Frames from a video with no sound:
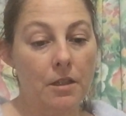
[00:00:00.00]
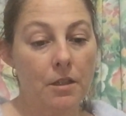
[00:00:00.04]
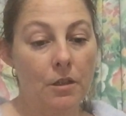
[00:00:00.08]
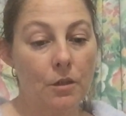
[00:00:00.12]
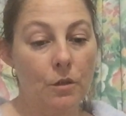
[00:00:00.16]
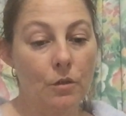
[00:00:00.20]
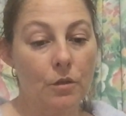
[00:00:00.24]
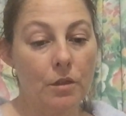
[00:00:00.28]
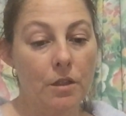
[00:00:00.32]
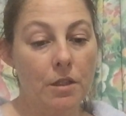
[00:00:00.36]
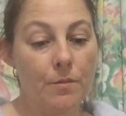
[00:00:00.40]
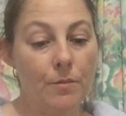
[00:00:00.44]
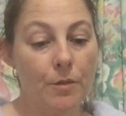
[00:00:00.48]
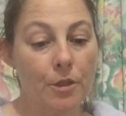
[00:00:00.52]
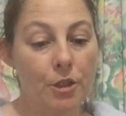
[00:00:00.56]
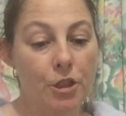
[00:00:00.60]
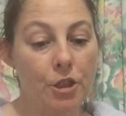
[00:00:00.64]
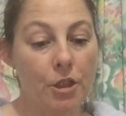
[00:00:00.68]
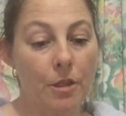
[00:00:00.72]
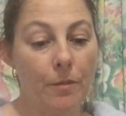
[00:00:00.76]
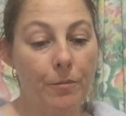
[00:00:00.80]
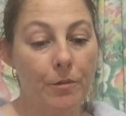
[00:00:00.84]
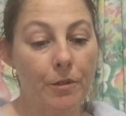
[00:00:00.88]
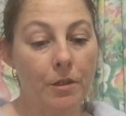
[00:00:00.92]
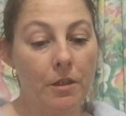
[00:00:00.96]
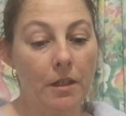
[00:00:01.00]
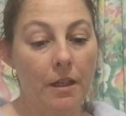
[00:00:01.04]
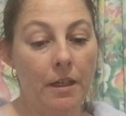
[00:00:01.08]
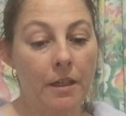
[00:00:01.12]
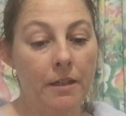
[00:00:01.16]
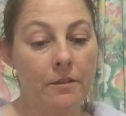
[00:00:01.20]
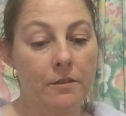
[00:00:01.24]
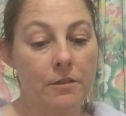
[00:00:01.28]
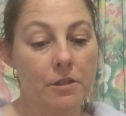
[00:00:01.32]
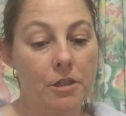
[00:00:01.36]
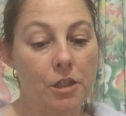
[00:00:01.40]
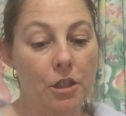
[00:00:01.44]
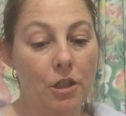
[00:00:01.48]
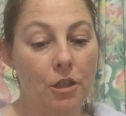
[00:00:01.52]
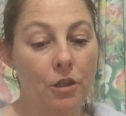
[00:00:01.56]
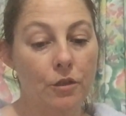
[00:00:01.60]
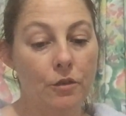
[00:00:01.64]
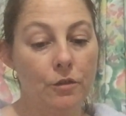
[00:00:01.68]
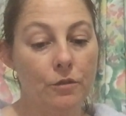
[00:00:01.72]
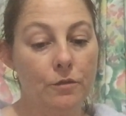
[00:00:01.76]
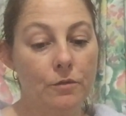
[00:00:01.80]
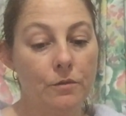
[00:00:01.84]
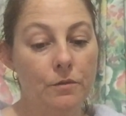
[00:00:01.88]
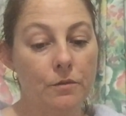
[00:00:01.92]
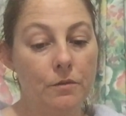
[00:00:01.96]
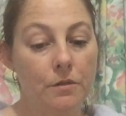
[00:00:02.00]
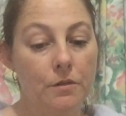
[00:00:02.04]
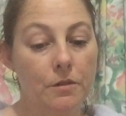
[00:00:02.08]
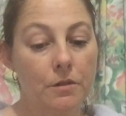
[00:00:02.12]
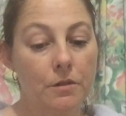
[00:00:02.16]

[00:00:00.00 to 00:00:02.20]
Lord is my shepherd. And so